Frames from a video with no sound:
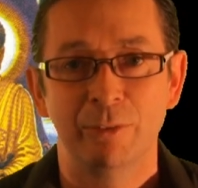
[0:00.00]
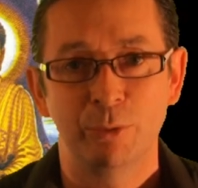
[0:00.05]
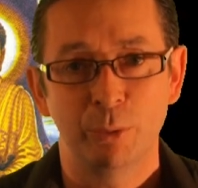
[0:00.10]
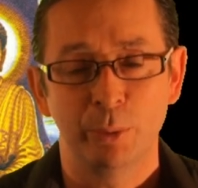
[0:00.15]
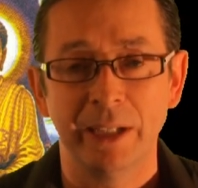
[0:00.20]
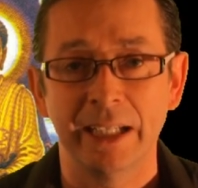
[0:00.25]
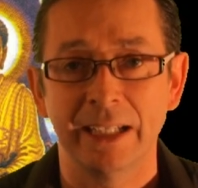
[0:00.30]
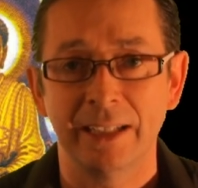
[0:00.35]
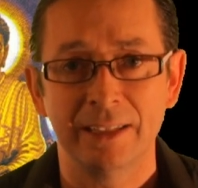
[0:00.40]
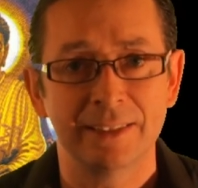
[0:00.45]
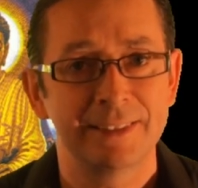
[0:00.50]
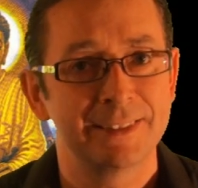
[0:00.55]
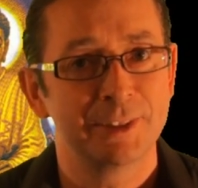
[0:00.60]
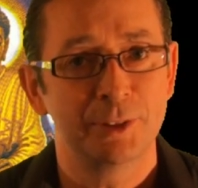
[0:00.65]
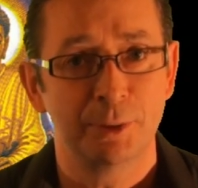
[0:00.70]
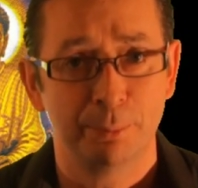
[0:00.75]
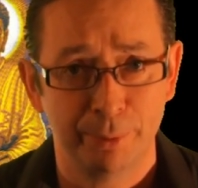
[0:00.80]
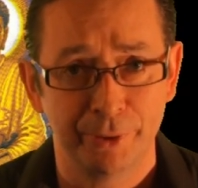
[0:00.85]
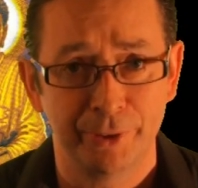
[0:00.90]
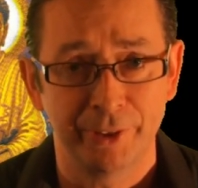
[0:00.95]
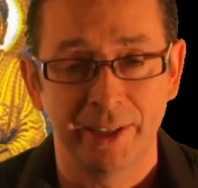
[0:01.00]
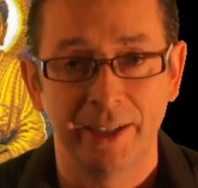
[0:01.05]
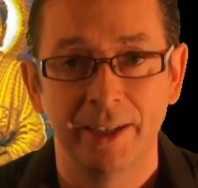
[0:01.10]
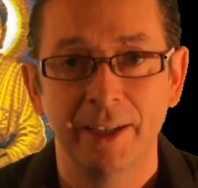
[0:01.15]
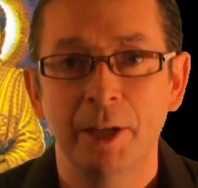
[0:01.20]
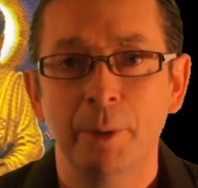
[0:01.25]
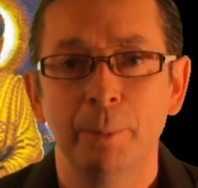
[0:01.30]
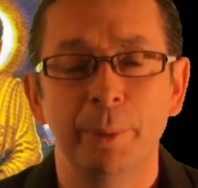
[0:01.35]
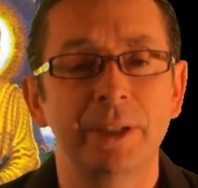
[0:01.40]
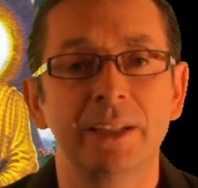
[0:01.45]
if we had listened to Buddha,
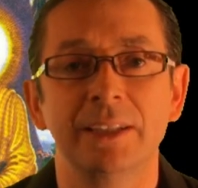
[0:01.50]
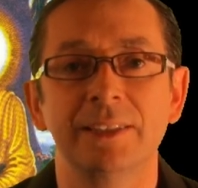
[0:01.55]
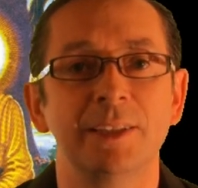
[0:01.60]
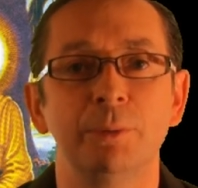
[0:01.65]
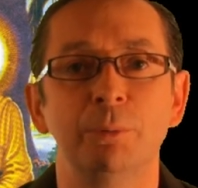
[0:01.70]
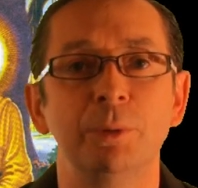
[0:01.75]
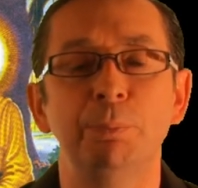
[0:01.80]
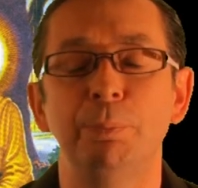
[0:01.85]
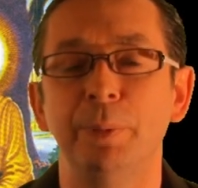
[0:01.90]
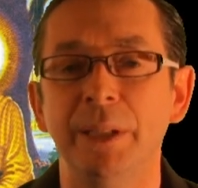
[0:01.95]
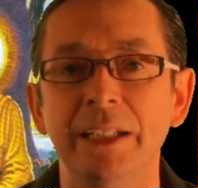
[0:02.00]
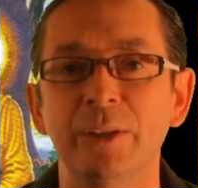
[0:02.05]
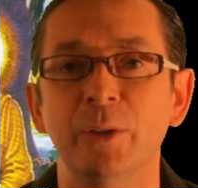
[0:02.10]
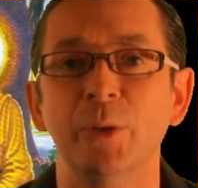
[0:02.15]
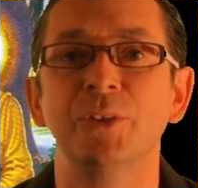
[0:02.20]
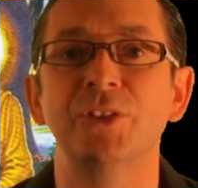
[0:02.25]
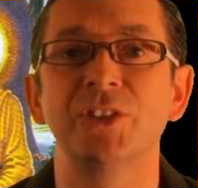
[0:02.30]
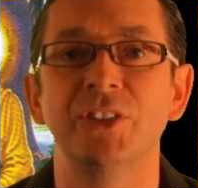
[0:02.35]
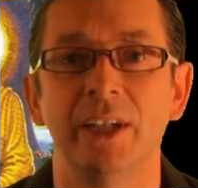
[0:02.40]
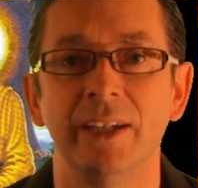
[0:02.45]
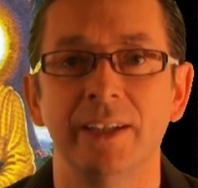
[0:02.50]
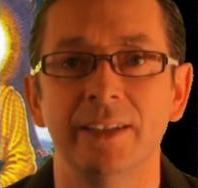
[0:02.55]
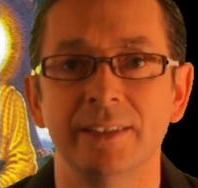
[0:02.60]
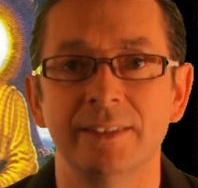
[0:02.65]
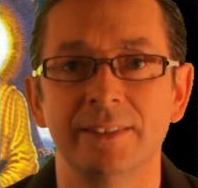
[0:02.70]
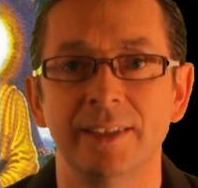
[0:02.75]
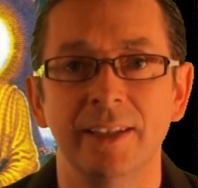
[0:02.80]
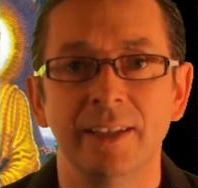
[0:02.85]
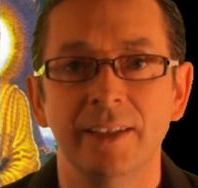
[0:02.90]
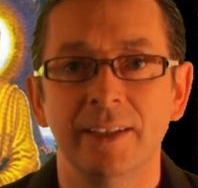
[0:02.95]
because there would be no
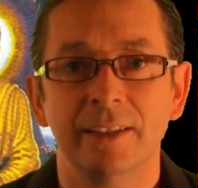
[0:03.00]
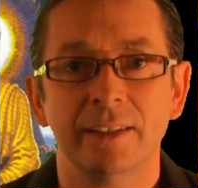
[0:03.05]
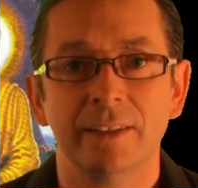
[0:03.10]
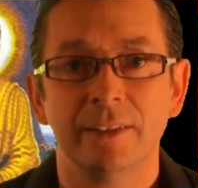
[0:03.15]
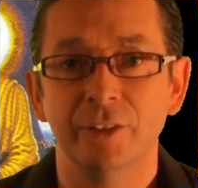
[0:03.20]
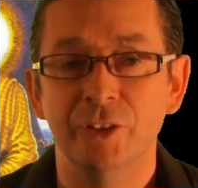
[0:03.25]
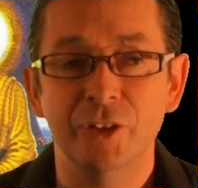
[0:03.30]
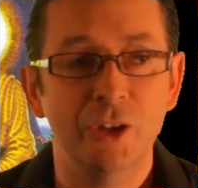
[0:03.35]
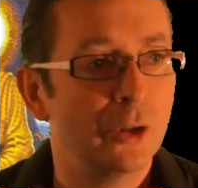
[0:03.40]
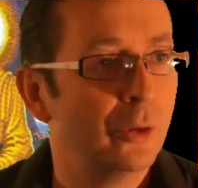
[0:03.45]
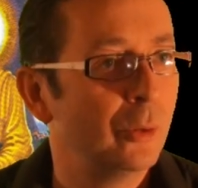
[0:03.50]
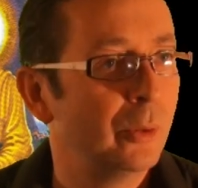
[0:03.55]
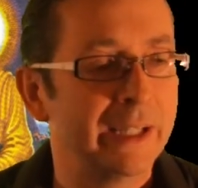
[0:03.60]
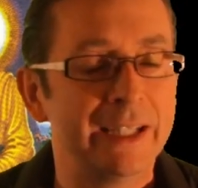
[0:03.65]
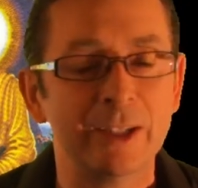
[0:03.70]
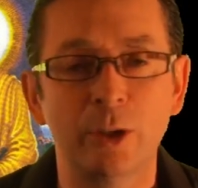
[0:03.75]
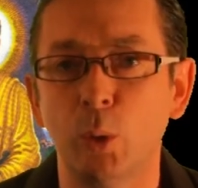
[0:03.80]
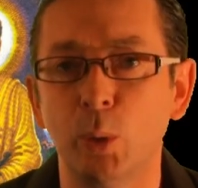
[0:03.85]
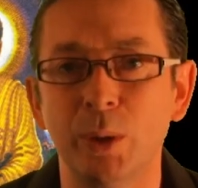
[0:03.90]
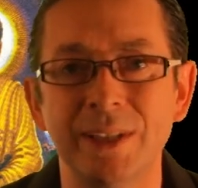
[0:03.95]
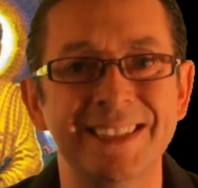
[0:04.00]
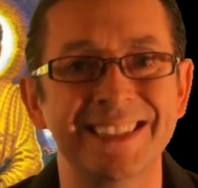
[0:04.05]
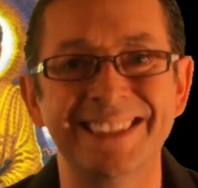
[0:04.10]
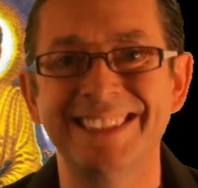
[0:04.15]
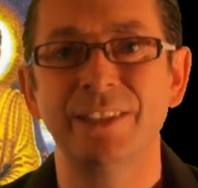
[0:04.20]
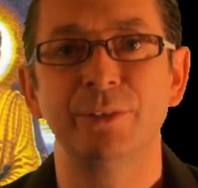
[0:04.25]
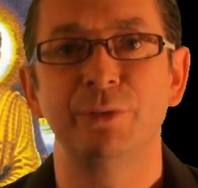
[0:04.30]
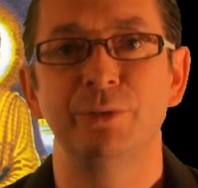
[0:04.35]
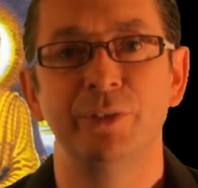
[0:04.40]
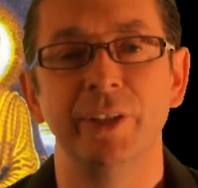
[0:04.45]
science, no
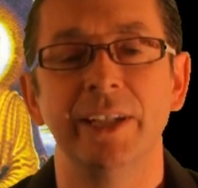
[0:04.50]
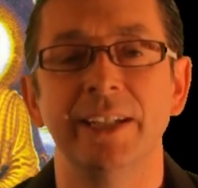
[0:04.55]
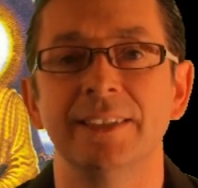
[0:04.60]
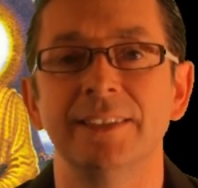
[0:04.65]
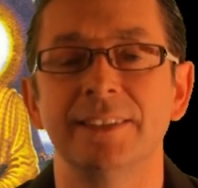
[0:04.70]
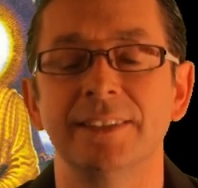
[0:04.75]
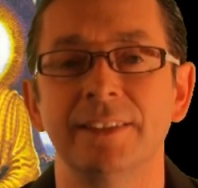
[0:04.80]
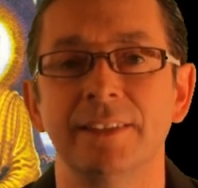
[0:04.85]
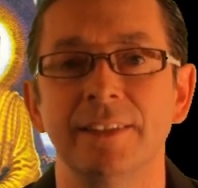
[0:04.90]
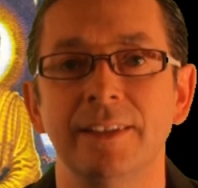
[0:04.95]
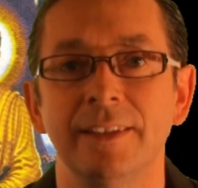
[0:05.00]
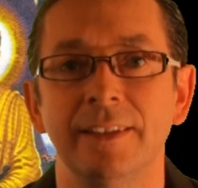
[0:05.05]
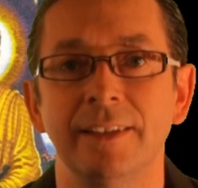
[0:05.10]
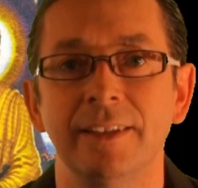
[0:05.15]
inquisitiveness.